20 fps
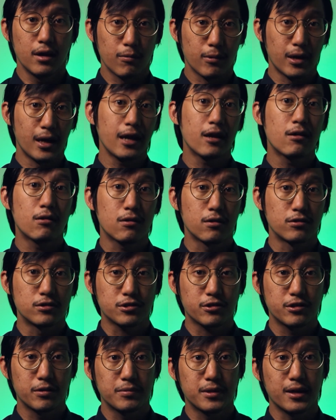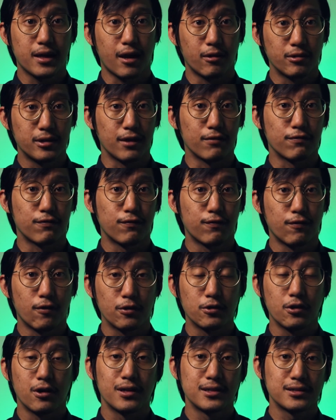When I got conscripted, I only had
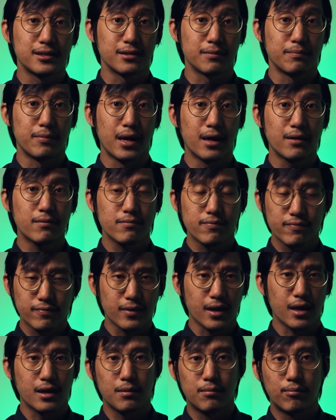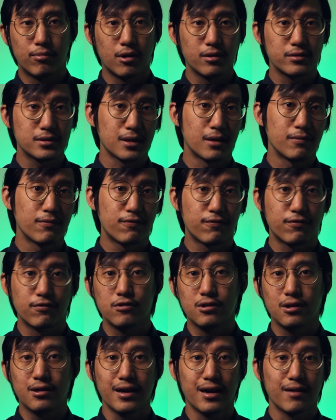four dollars in the bank, and I brought some
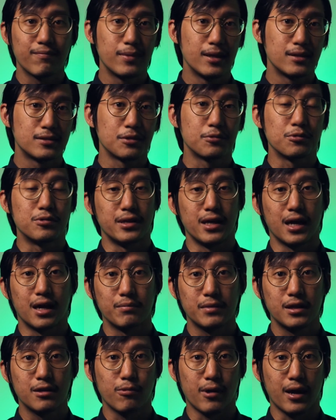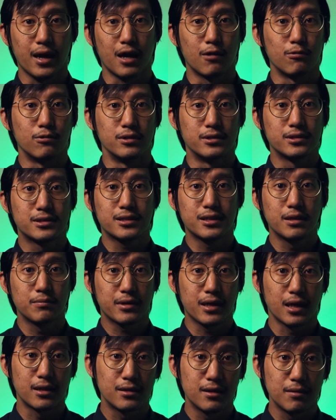frugal habits into the army where I would
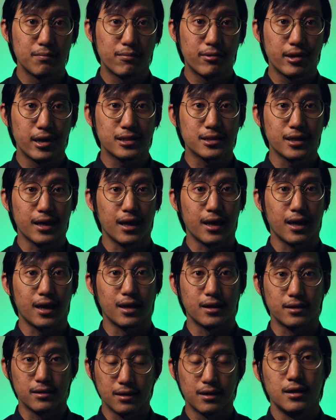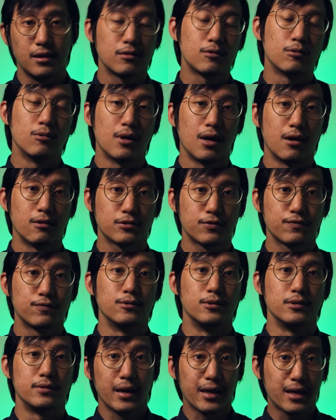skip canteen breaks and eat cookhouse
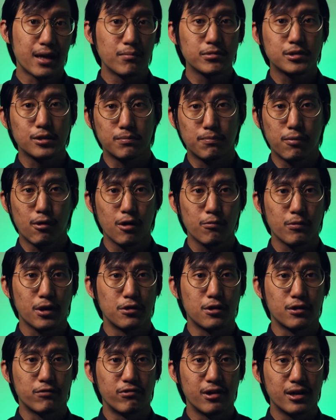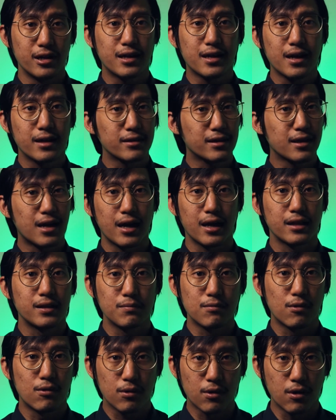food. But it comes to a point where you really can't cut
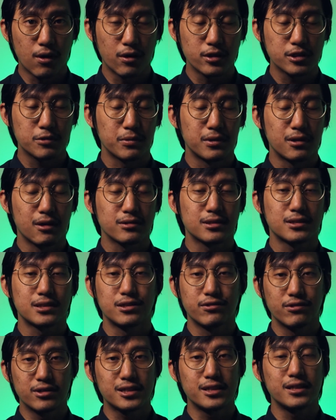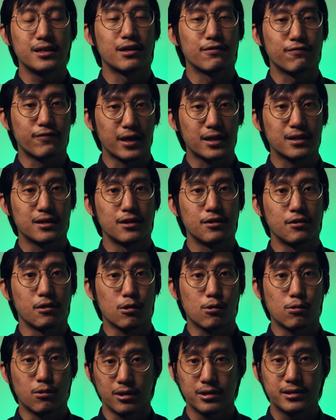any more costs without seriously affecting your
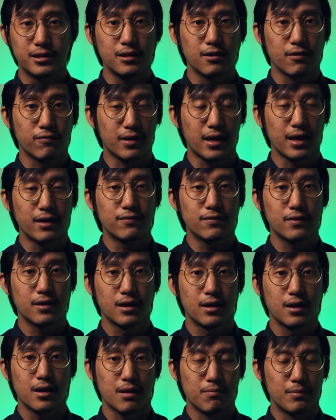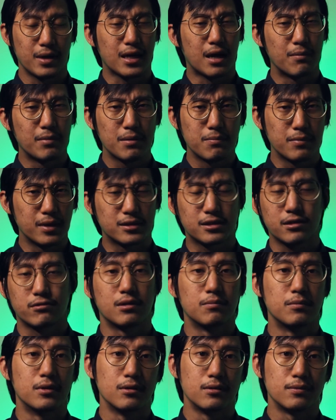quality of life and becoming
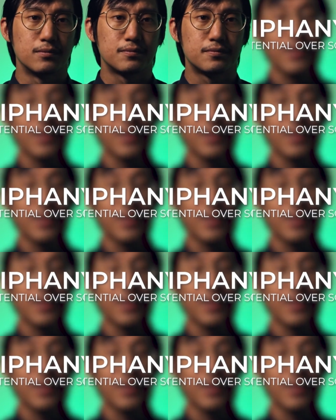miserable.